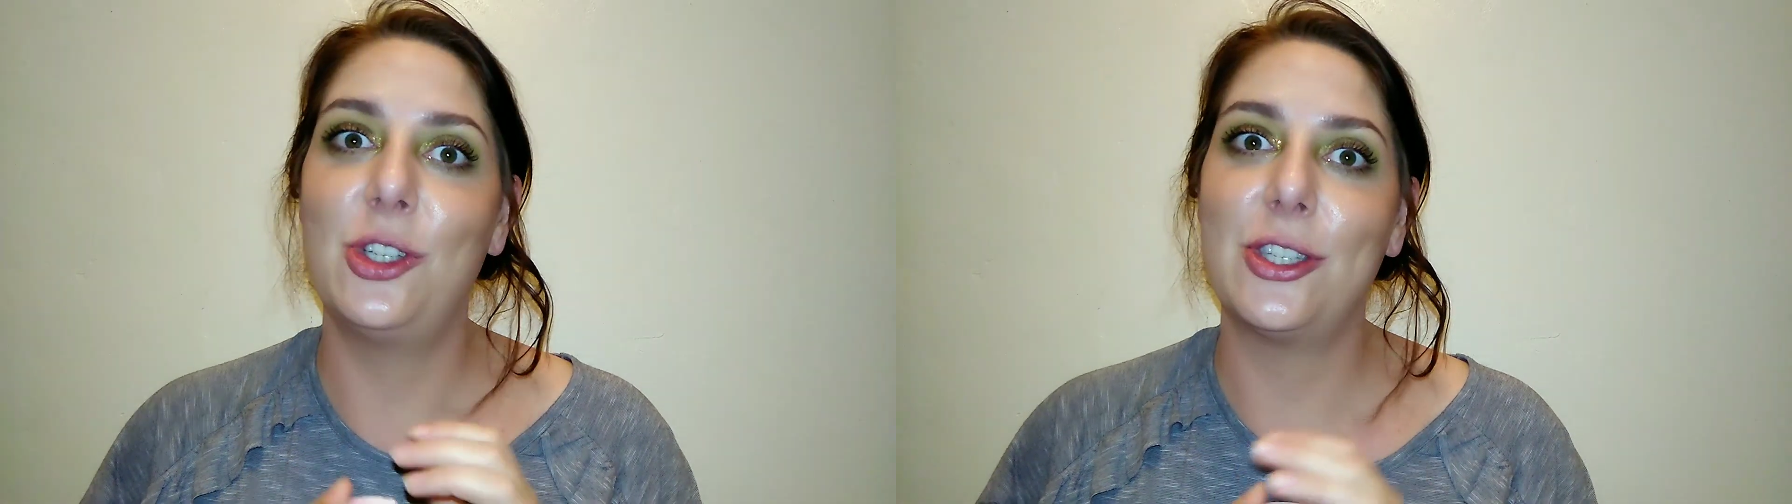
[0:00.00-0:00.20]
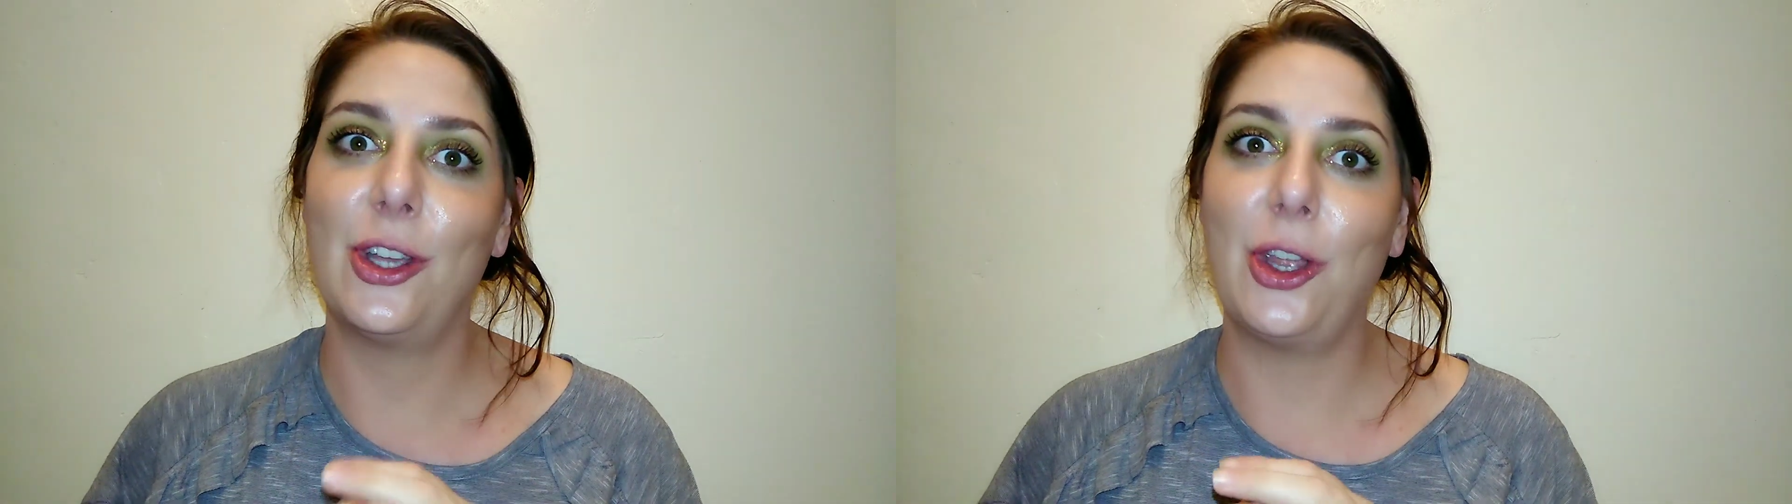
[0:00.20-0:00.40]

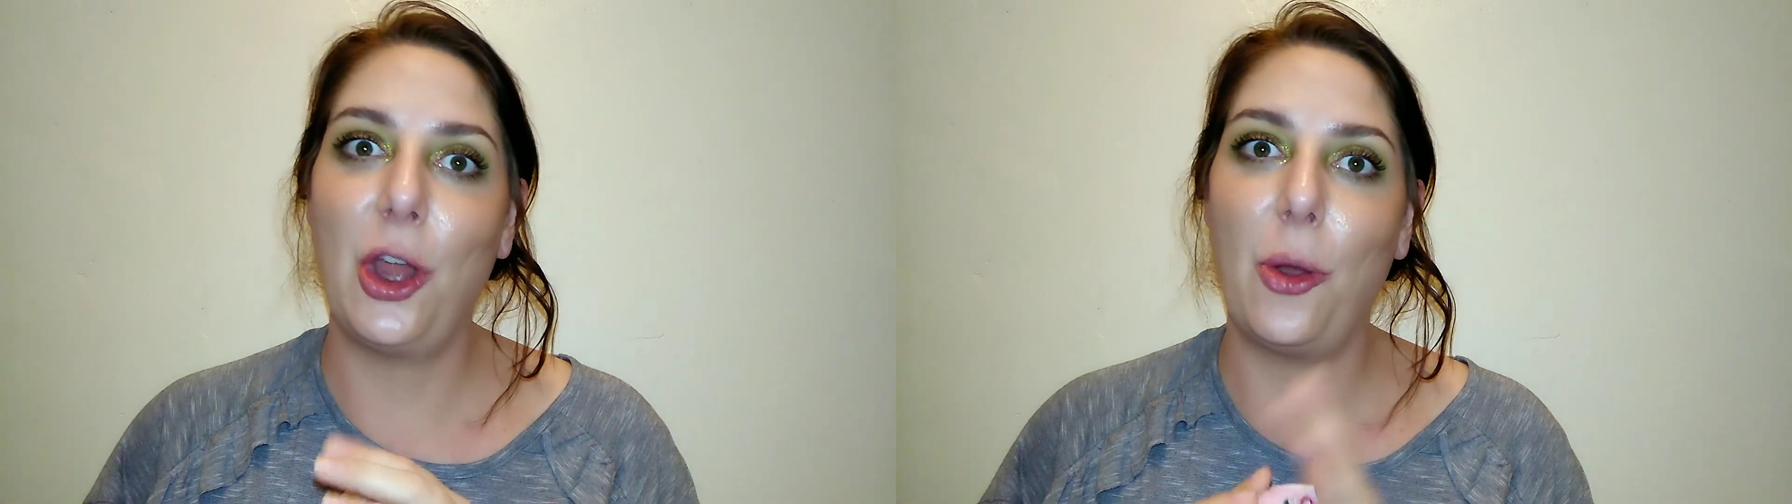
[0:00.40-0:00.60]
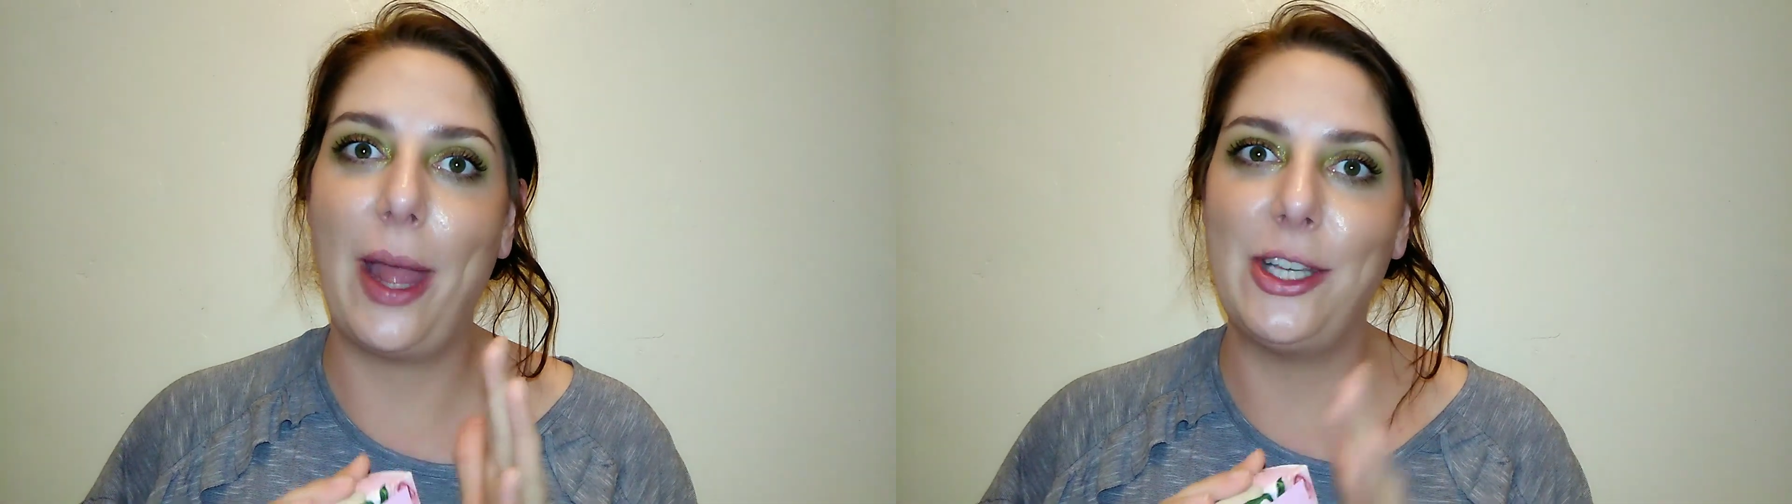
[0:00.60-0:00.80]
Just so you
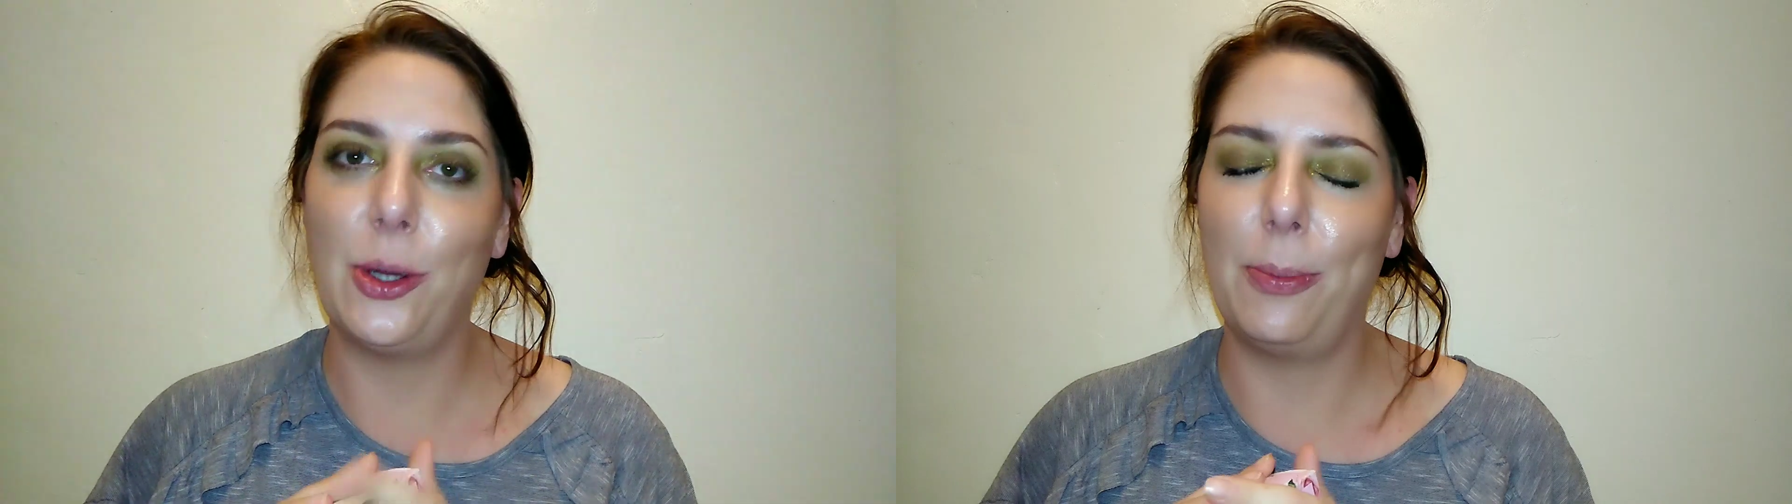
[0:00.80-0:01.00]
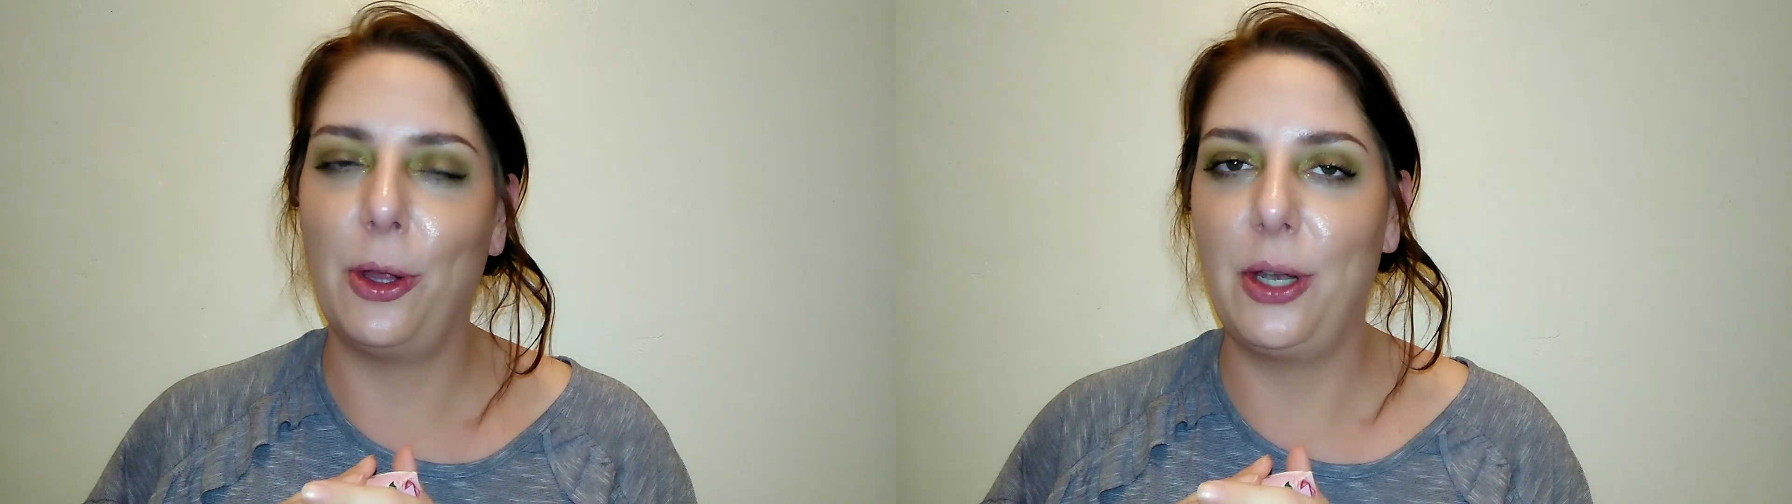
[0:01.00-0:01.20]
know, I
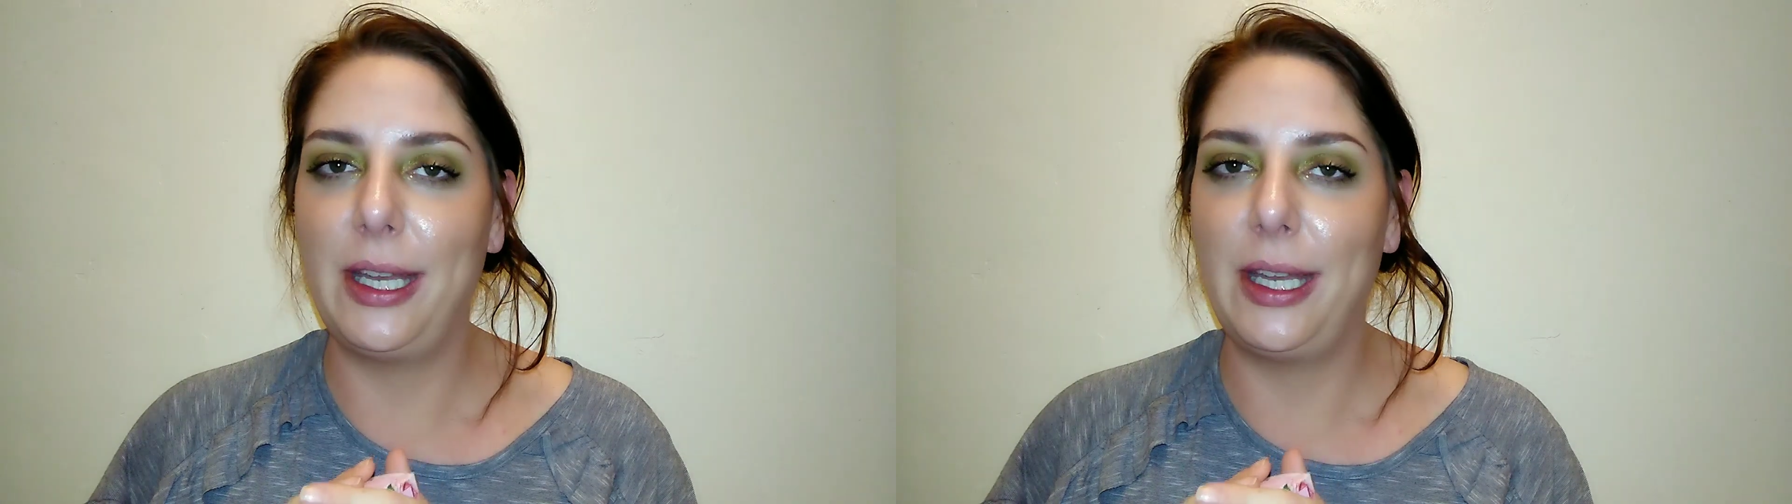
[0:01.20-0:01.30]
do upload